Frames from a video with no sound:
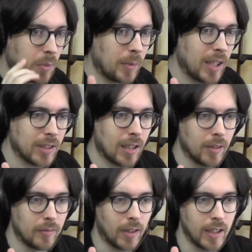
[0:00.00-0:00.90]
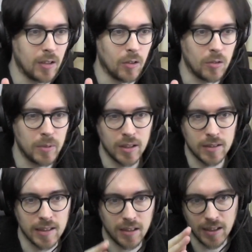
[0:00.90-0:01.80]
probably have to have it very low
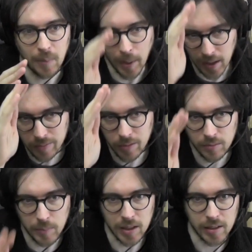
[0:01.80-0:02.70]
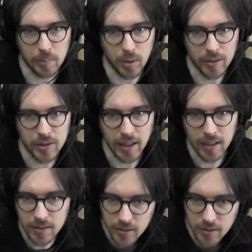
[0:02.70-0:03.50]
because he's got that microphone immediately above his head,